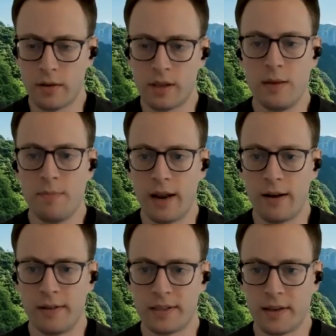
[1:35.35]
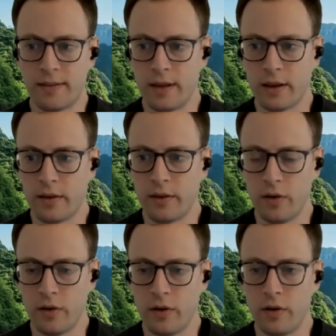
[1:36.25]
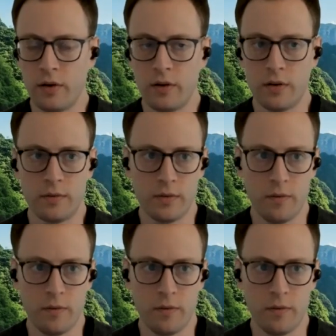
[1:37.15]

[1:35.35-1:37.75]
key benefits, I think, uh,